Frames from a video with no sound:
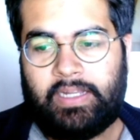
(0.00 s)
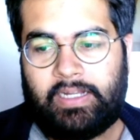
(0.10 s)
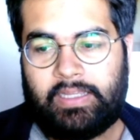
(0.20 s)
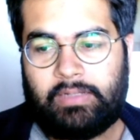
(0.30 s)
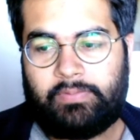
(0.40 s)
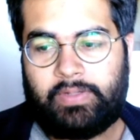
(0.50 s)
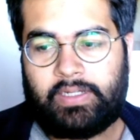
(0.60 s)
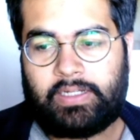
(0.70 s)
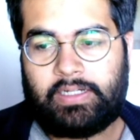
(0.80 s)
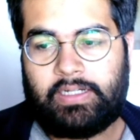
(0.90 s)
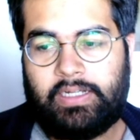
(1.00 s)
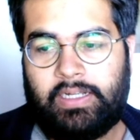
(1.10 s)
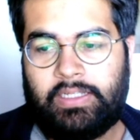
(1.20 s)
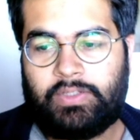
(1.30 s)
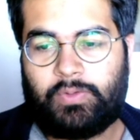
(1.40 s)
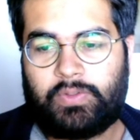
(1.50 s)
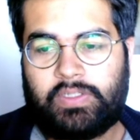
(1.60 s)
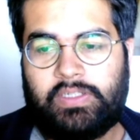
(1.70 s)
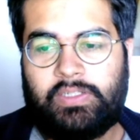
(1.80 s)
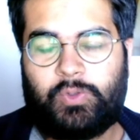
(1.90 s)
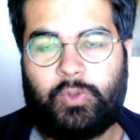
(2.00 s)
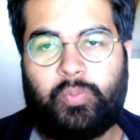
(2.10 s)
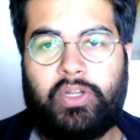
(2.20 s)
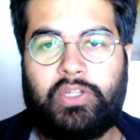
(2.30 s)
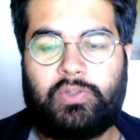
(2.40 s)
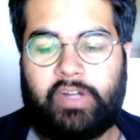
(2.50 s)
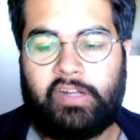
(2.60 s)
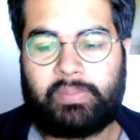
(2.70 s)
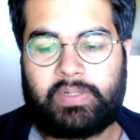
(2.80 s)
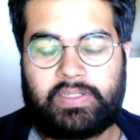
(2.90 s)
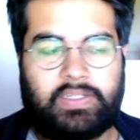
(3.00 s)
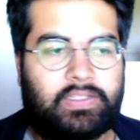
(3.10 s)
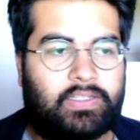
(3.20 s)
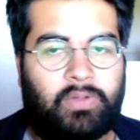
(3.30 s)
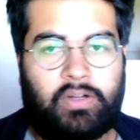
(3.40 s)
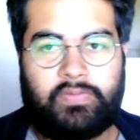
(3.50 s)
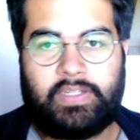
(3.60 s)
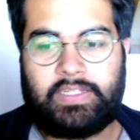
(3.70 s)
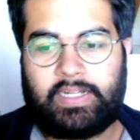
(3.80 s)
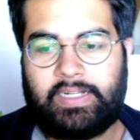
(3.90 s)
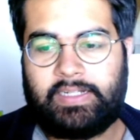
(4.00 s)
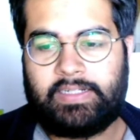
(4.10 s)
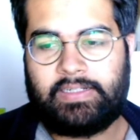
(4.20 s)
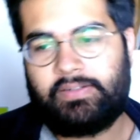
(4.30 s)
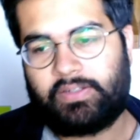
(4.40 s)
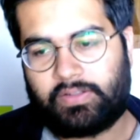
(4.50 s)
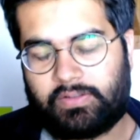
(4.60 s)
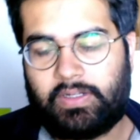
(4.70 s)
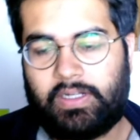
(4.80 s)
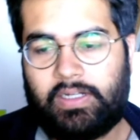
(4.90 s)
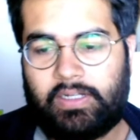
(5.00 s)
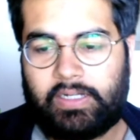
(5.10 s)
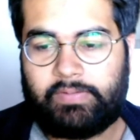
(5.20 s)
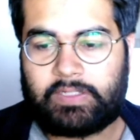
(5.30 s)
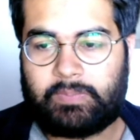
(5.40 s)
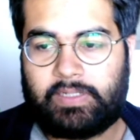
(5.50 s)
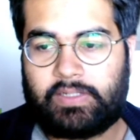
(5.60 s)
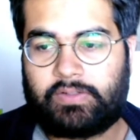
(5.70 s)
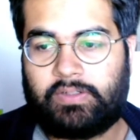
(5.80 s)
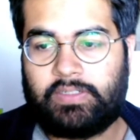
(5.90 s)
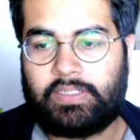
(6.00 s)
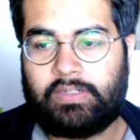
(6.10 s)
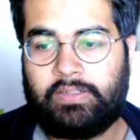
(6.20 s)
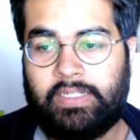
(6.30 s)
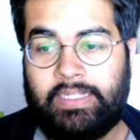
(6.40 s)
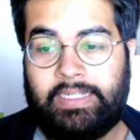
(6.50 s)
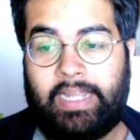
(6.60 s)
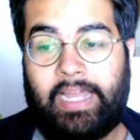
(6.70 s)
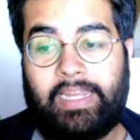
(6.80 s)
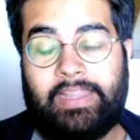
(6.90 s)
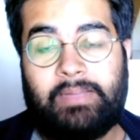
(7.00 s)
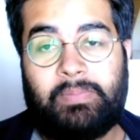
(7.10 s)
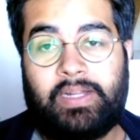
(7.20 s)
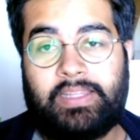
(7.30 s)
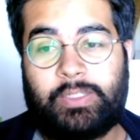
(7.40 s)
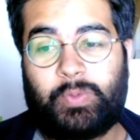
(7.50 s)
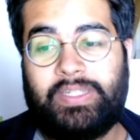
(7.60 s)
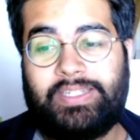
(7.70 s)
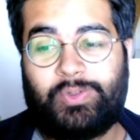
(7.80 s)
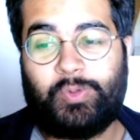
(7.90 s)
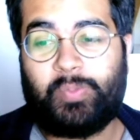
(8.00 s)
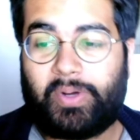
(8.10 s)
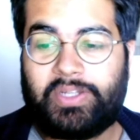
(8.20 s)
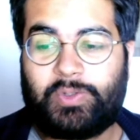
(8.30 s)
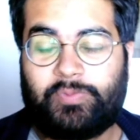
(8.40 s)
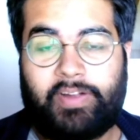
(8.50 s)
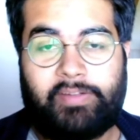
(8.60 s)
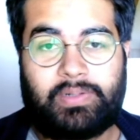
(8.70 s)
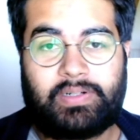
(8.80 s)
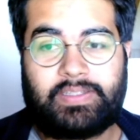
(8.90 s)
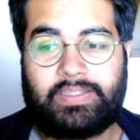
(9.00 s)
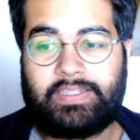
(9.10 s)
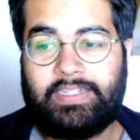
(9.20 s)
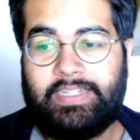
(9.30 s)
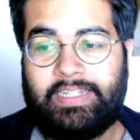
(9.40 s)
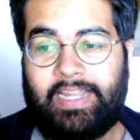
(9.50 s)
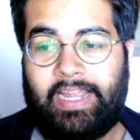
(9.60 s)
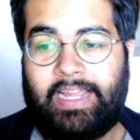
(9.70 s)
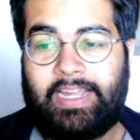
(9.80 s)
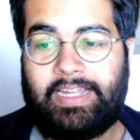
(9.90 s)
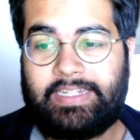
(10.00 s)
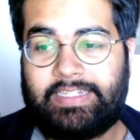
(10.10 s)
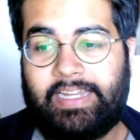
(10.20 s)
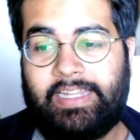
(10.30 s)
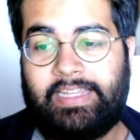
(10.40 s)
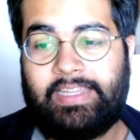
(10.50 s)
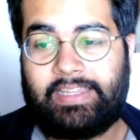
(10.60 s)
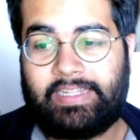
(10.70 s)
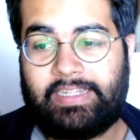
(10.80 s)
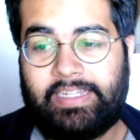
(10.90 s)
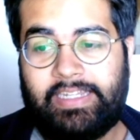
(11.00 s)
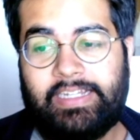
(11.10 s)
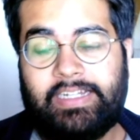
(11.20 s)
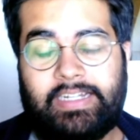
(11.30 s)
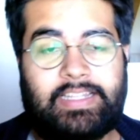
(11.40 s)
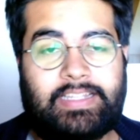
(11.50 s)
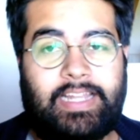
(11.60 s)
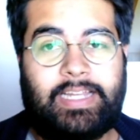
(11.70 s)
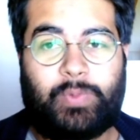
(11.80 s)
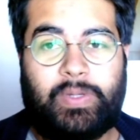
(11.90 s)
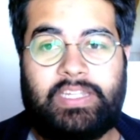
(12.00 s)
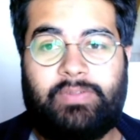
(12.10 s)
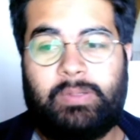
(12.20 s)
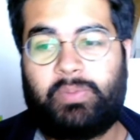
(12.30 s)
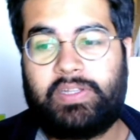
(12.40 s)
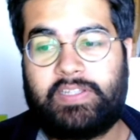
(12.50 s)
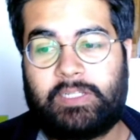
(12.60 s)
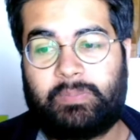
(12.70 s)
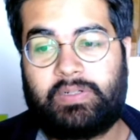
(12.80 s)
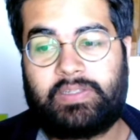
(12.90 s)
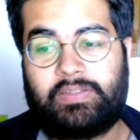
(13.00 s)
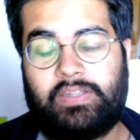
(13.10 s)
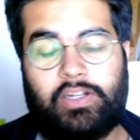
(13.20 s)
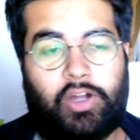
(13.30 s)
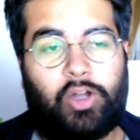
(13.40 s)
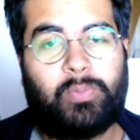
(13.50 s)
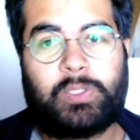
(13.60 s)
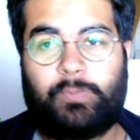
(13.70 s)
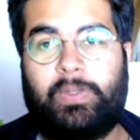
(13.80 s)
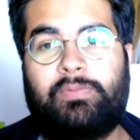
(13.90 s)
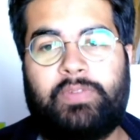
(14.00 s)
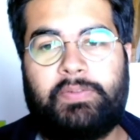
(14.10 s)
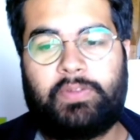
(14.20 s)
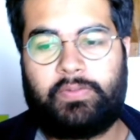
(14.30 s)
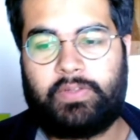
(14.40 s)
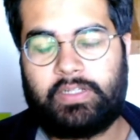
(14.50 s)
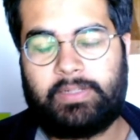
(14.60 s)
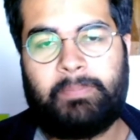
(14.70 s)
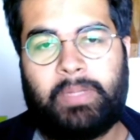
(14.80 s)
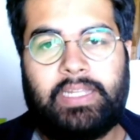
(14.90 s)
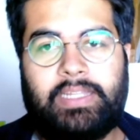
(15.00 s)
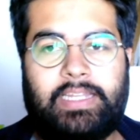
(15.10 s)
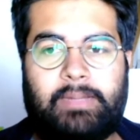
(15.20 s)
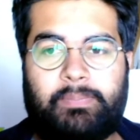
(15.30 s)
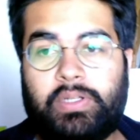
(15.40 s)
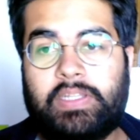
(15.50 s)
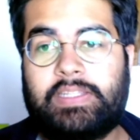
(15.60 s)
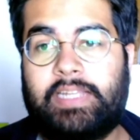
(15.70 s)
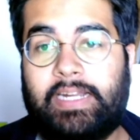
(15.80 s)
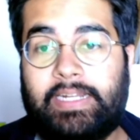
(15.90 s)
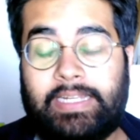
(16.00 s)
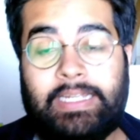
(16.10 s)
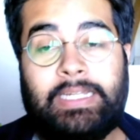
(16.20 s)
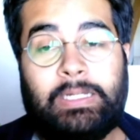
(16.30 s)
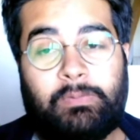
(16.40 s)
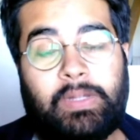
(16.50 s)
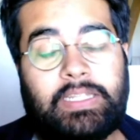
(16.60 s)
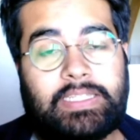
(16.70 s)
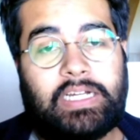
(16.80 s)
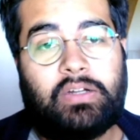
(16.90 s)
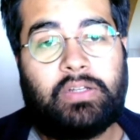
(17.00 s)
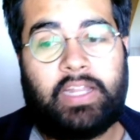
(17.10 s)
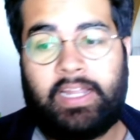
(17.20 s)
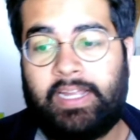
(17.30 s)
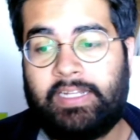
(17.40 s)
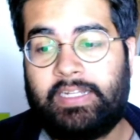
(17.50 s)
in total, 2.25% of the entire investment has gone down, and in the month 22.25%, and in the year it's like 21.6%. So like almost 1/5 of the money that I put inside went down. And